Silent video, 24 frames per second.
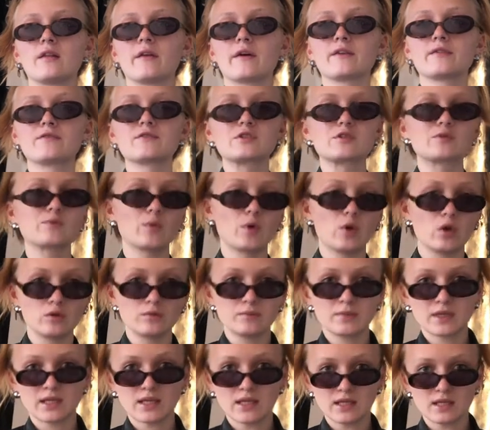lot of small
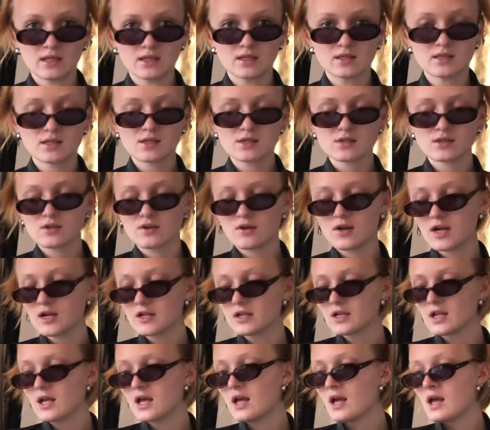bikinis and so
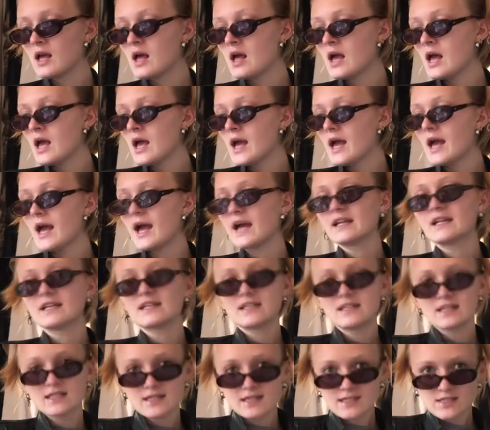on. And I
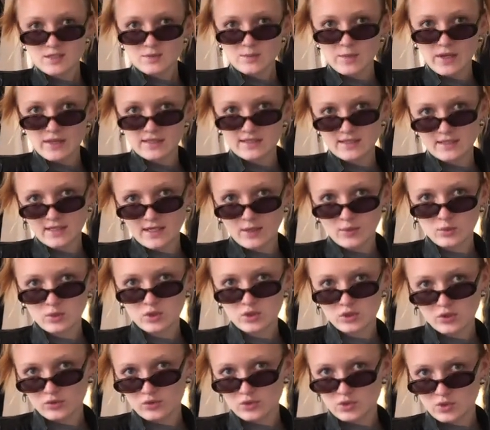didn't expect that I would
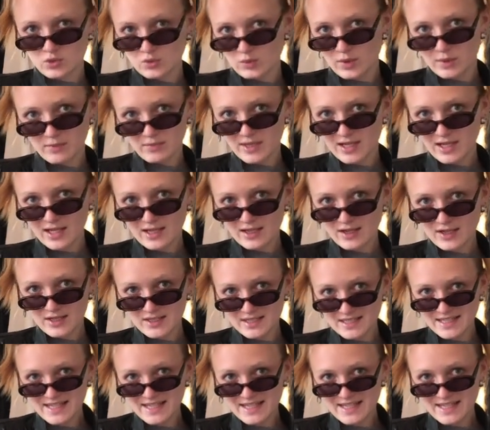go swimming a lot